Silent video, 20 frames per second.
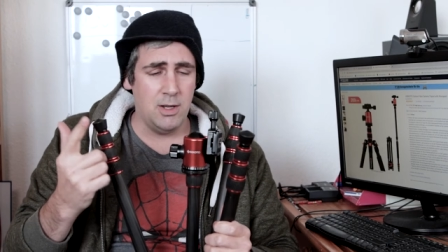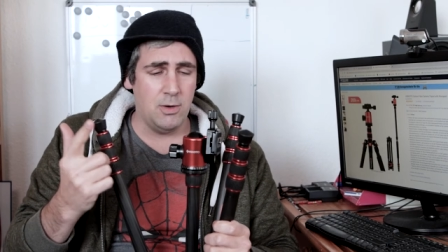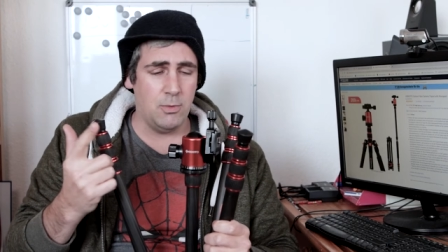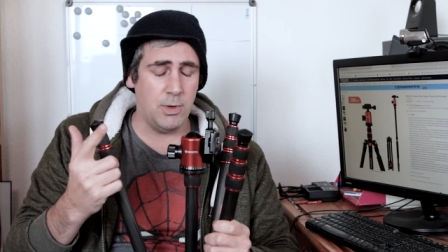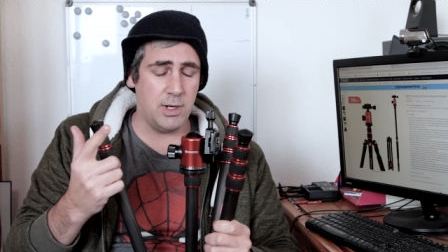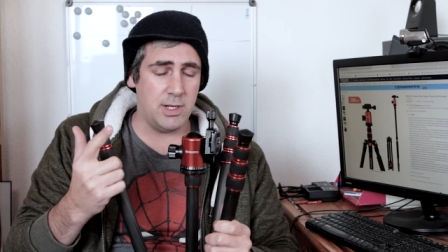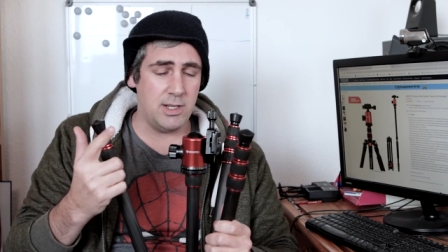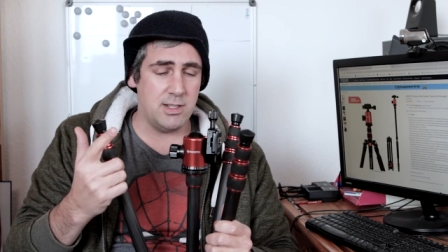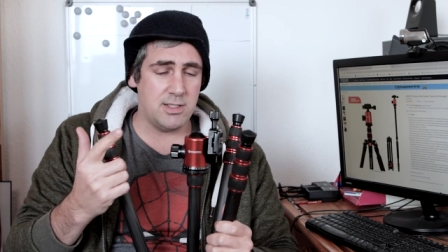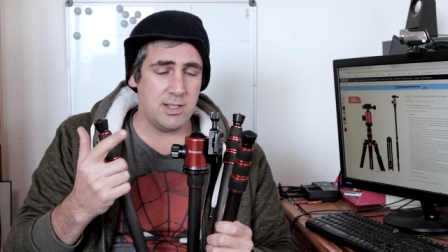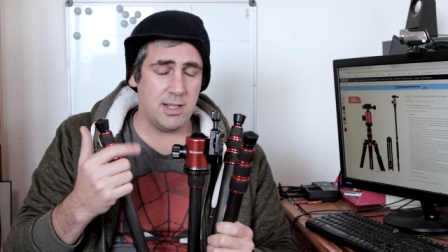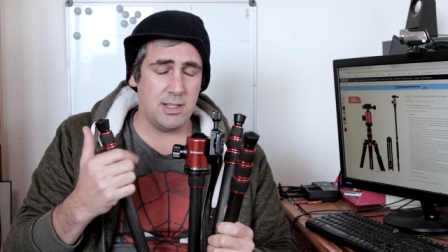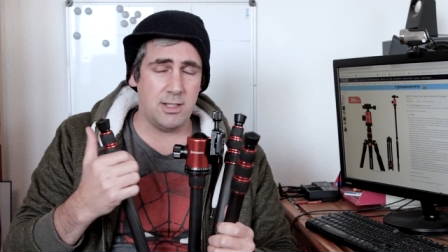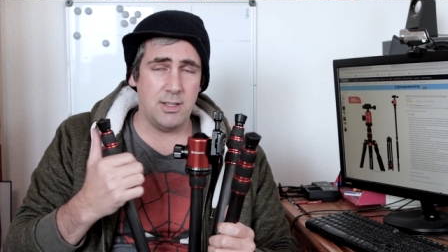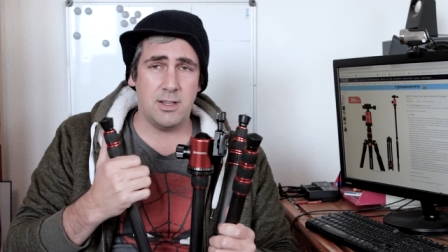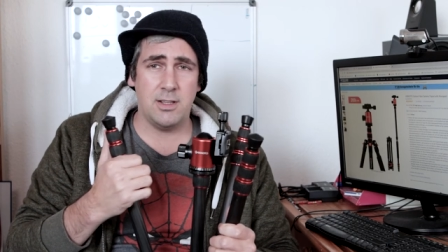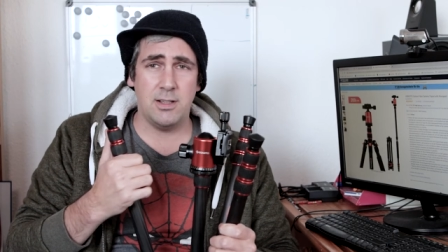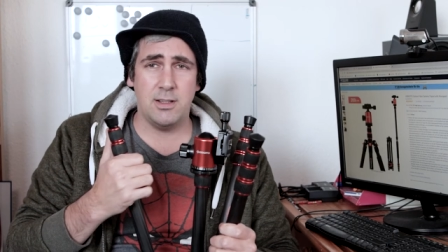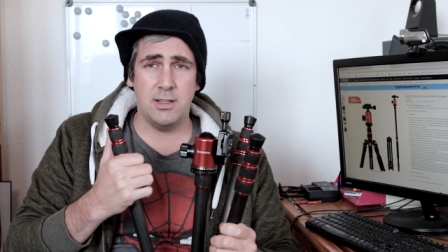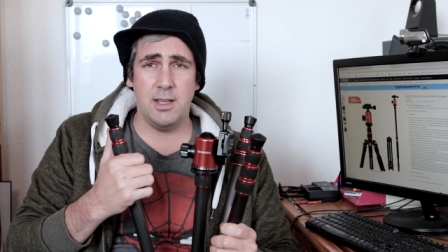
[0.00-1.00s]
One is that
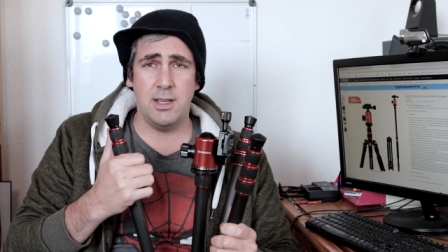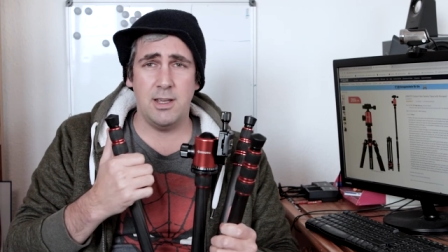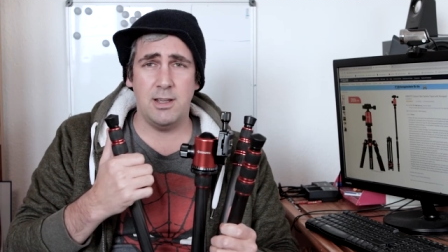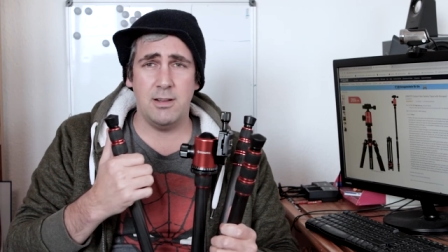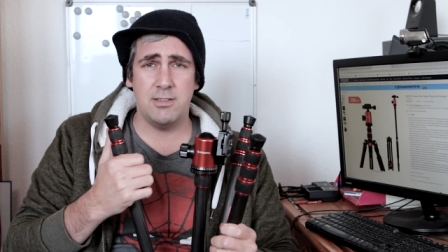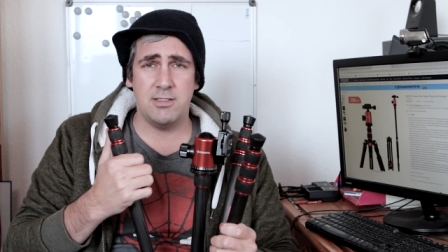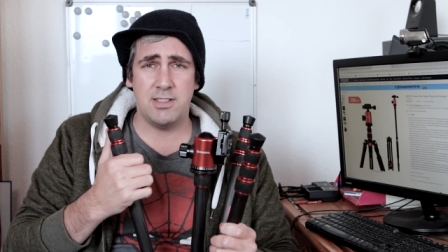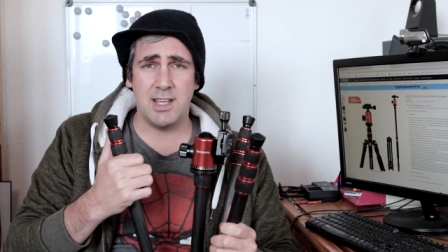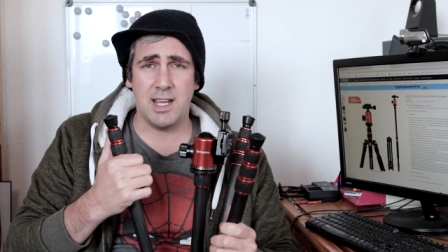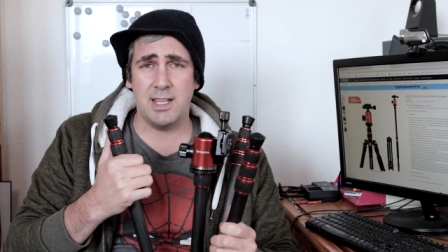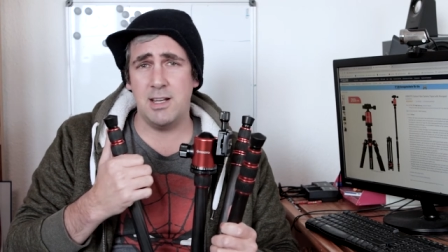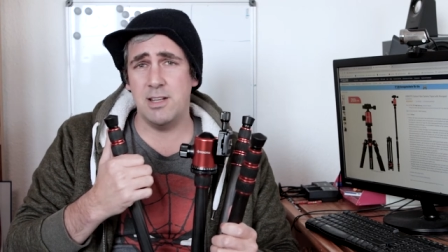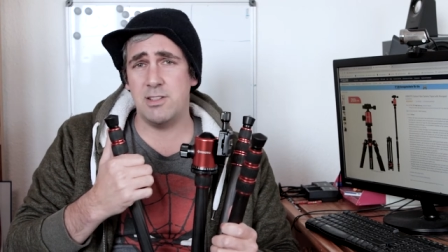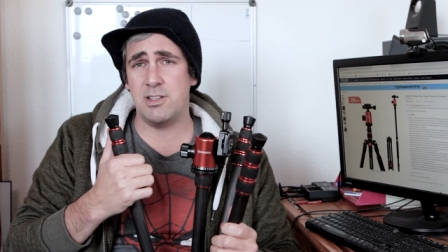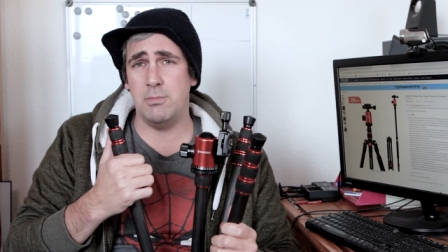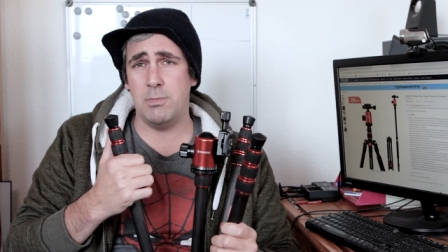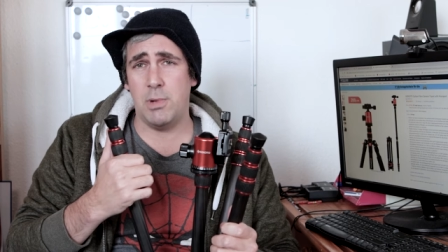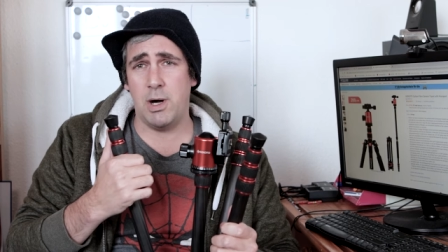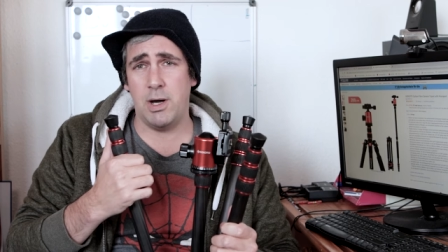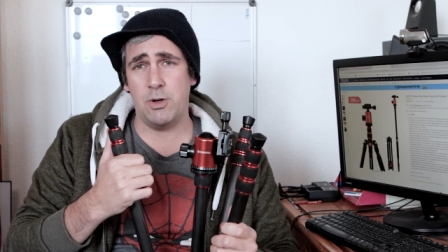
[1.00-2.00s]
the, the second is
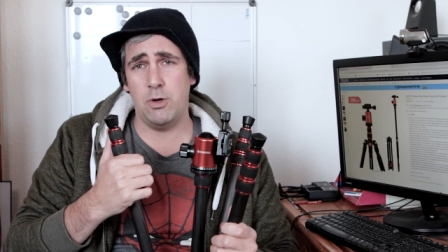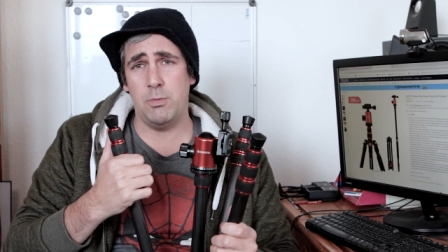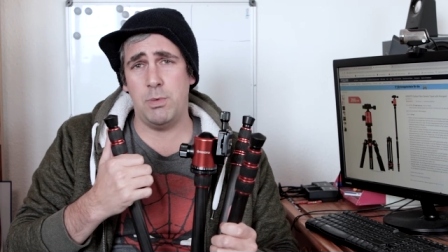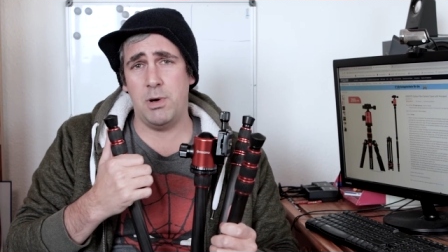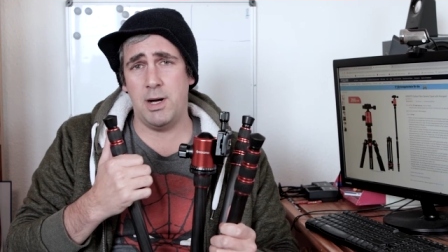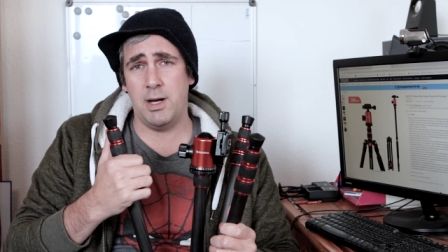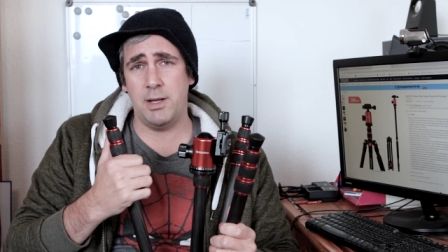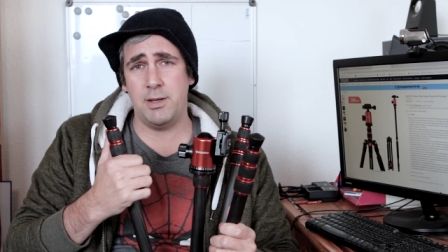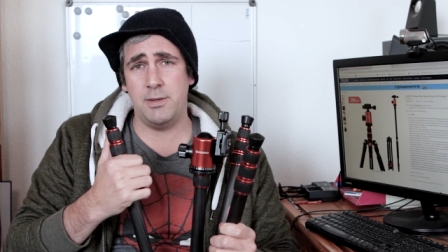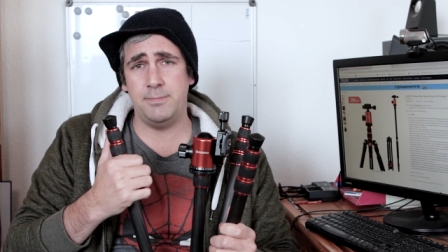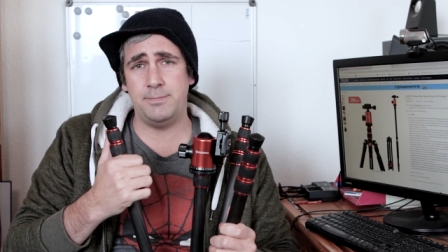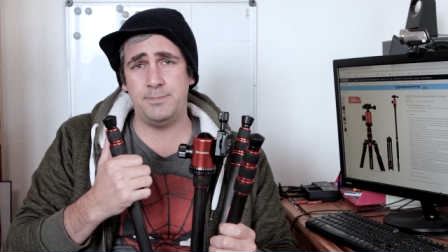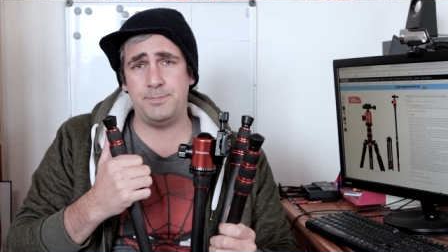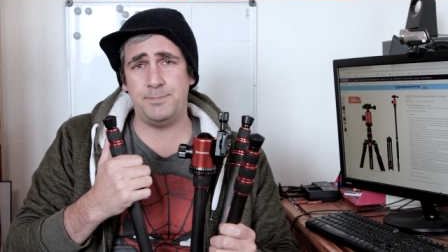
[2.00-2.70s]
a monopod.